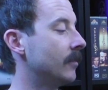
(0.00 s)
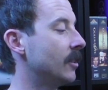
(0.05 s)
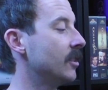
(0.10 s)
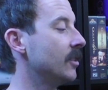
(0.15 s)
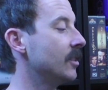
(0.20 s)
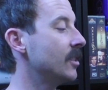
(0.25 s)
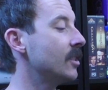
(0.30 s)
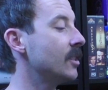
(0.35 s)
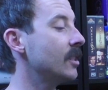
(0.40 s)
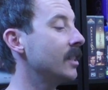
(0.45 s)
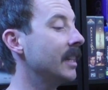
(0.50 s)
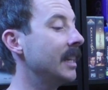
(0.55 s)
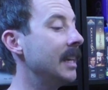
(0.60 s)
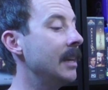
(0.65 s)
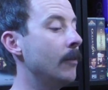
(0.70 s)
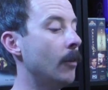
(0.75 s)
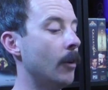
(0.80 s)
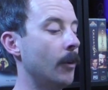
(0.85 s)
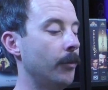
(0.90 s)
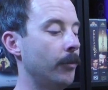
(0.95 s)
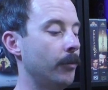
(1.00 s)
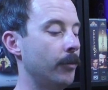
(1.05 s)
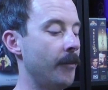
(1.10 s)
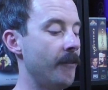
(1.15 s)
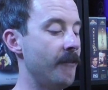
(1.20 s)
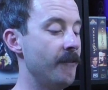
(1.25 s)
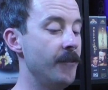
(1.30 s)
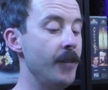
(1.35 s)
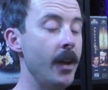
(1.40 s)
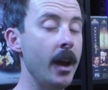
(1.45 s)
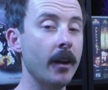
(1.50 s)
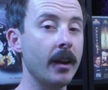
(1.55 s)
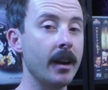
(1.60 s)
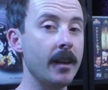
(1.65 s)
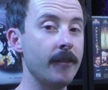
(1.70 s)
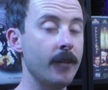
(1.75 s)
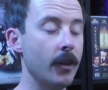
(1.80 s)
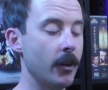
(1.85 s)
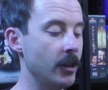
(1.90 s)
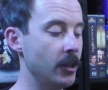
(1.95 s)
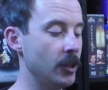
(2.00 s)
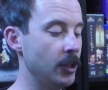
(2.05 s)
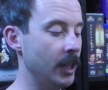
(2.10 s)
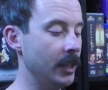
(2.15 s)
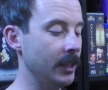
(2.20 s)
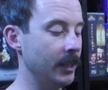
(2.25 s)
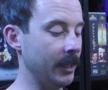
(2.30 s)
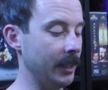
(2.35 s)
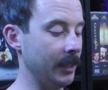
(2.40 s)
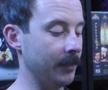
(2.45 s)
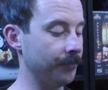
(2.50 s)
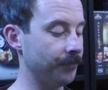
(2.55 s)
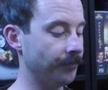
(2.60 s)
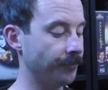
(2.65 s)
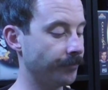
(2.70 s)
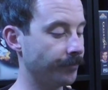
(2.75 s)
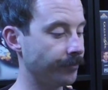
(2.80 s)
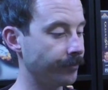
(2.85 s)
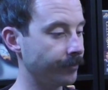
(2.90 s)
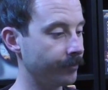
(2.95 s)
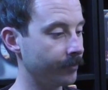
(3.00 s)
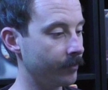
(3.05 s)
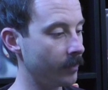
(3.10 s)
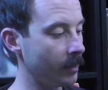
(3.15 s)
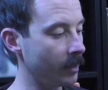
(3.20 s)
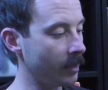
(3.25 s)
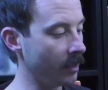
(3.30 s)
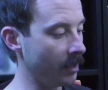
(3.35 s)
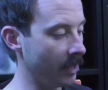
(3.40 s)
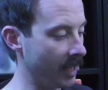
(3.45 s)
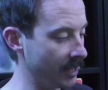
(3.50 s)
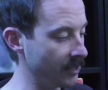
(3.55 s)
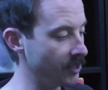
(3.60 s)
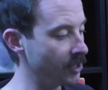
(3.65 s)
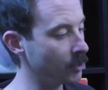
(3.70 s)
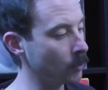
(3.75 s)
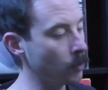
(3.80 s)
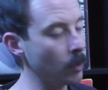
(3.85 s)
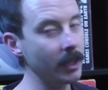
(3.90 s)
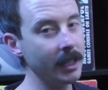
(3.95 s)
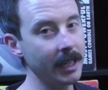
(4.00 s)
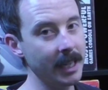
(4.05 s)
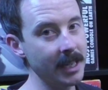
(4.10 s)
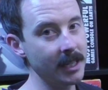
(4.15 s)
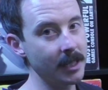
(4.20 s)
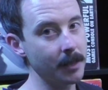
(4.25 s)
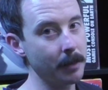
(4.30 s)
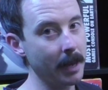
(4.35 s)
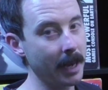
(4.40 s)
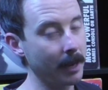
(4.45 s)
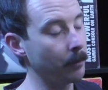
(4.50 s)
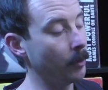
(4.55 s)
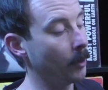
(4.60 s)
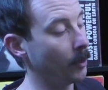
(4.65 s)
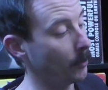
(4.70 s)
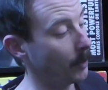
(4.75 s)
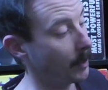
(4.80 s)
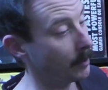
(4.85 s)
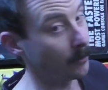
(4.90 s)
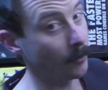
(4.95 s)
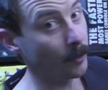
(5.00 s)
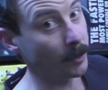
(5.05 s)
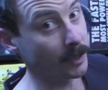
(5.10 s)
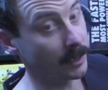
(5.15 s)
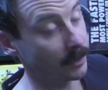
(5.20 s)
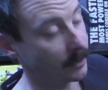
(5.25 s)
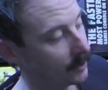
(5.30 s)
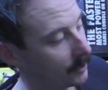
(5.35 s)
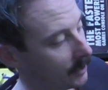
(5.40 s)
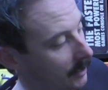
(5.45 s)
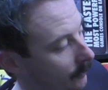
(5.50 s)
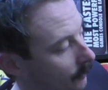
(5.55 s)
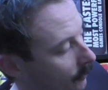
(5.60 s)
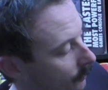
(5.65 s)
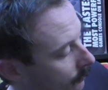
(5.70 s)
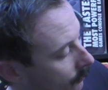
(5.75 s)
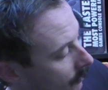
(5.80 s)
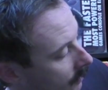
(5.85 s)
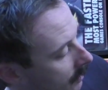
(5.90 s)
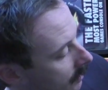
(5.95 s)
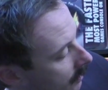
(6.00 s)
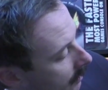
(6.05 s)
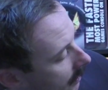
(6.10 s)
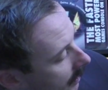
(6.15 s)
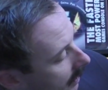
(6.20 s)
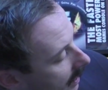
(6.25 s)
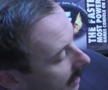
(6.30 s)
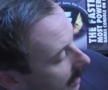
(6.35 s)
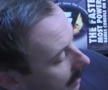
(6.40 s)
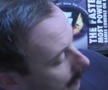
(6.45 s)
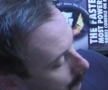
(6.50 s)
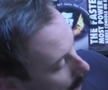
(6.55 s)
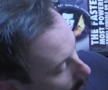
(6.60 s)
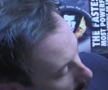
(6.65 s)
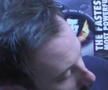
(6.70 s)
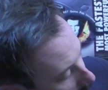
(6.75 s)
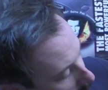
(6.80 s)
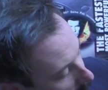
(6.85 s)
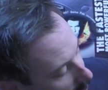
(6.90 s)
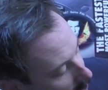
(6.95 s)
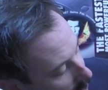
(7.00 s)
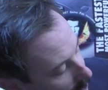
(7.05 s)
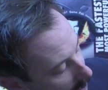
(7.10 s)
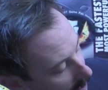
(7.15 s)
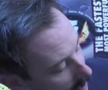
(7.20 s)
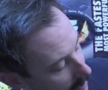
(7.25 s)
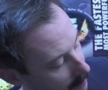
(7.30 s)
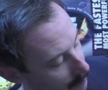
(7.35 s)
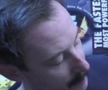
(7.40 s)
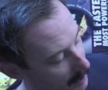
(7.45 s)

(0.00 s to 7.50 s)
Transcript: sleeve off very, very gently. And just quickly, here's the back, by the way, before I take the sleeve off. Uh, Pokemon Stadium,